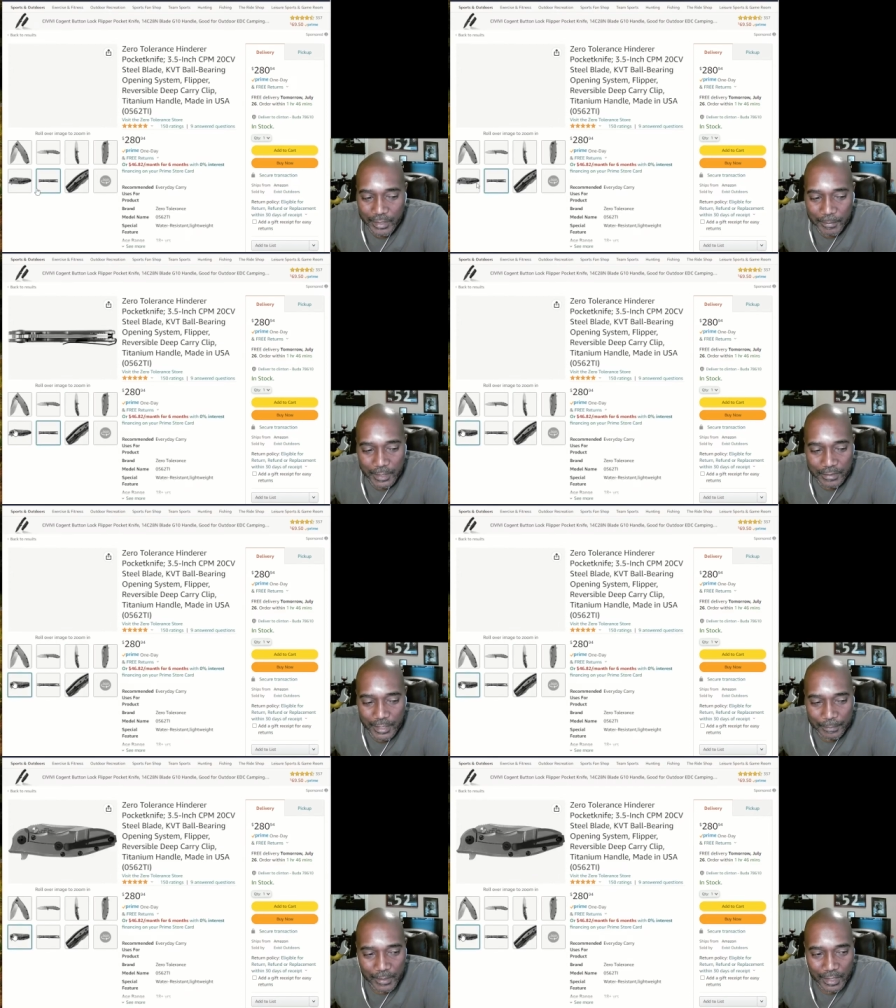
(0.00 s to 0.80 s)
I mean,
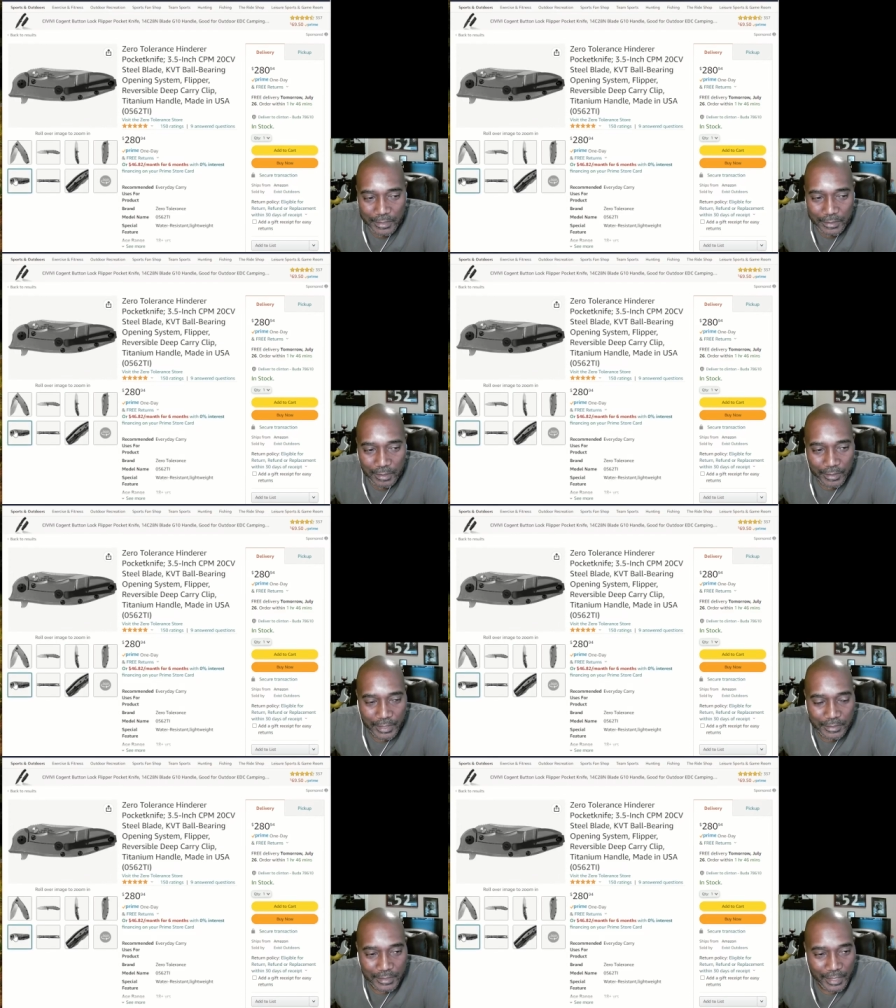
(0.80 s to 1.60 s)
top notch, all
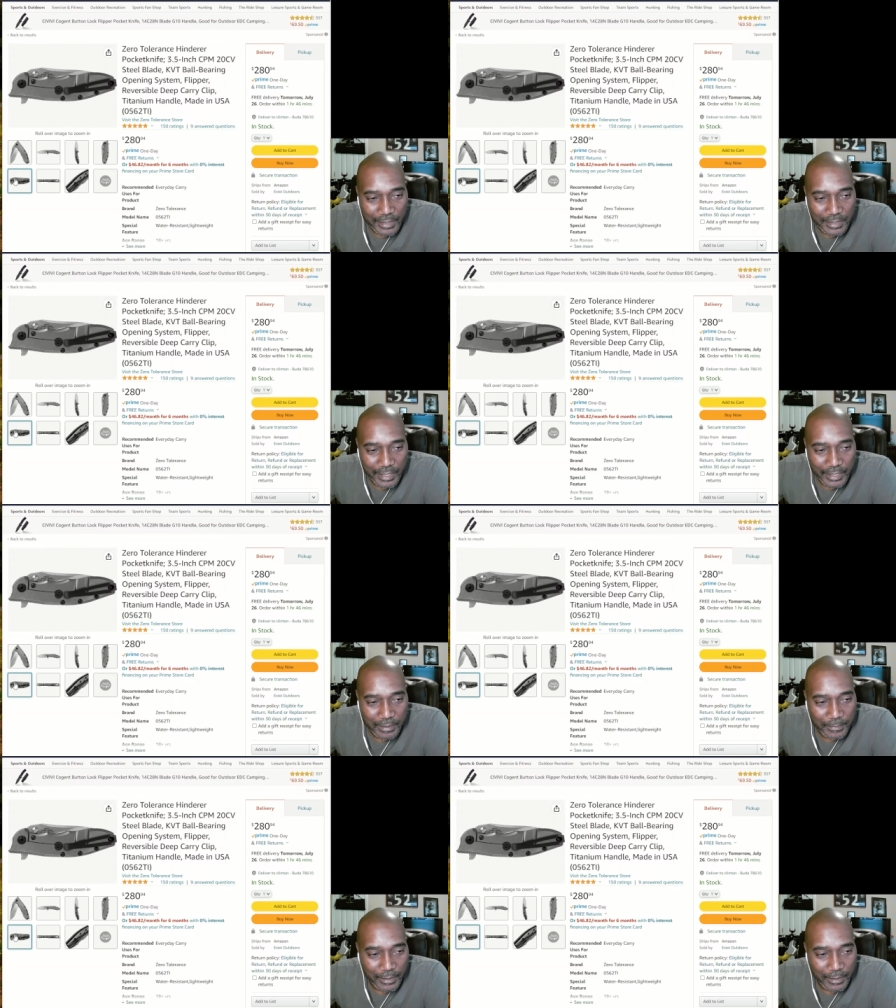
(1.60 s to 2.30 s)
that's titanium.